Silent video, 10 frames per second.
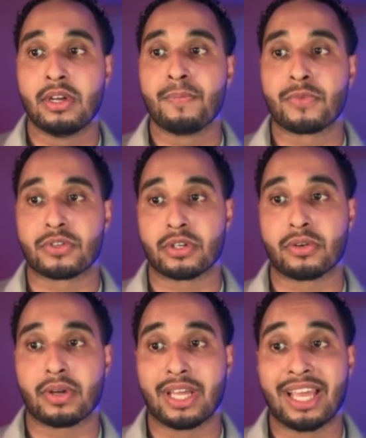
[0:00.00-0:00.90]

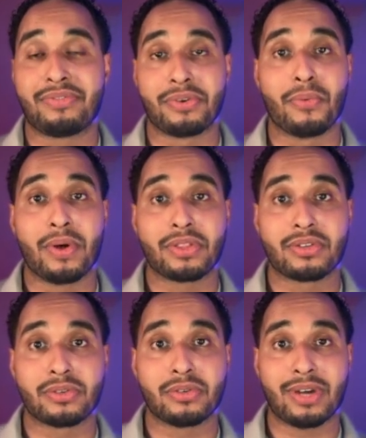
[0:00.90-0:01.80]
So if you want
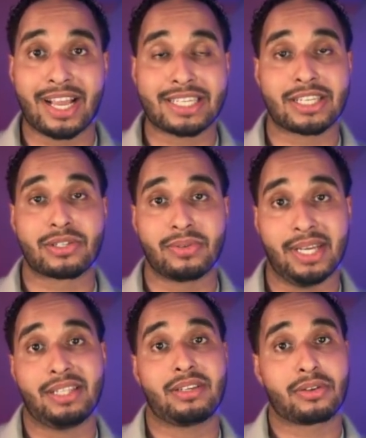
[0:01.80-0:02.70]
to access to
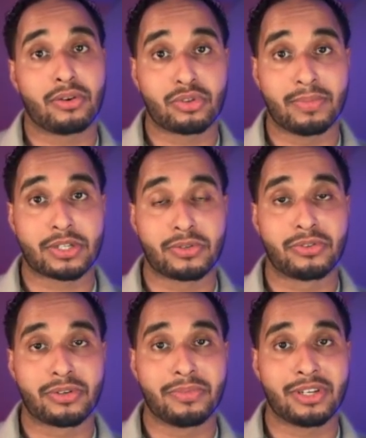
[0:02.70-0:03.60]
that, go to my School
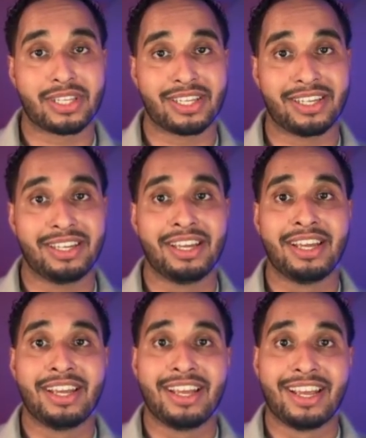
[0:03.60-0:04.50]
community.
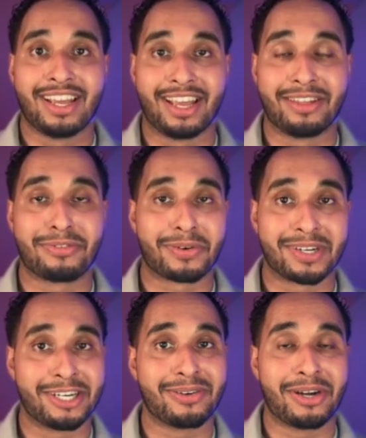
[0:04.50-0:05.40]
And for
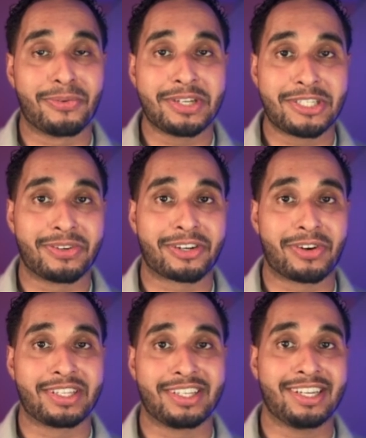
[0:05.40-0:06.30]
now, I wish you a
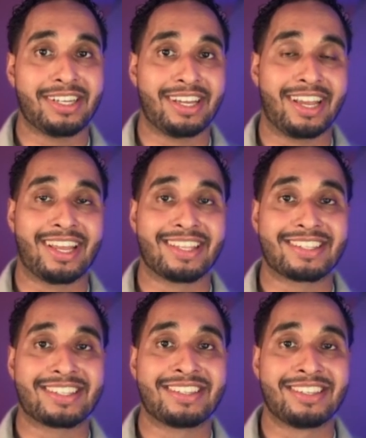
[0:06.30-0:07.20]
great day and
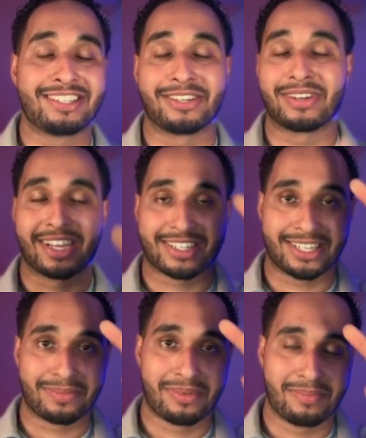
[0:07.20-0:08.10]
see you the next
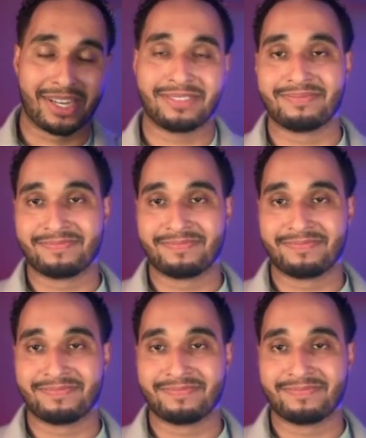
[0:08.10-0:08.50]
time. Bye.